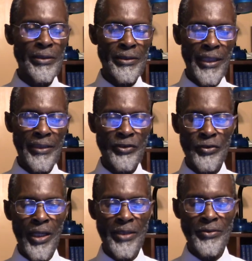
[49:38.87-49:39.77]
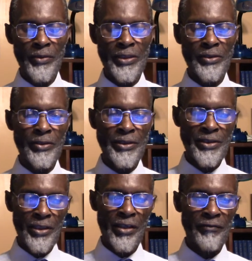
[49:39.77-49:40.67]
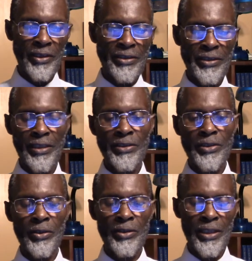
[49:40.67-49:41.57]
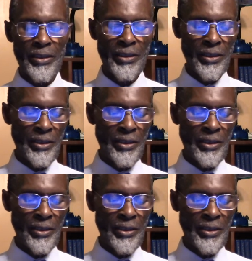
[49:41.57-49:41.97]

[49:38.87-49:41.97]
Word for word: ten tribes went to his servants and so they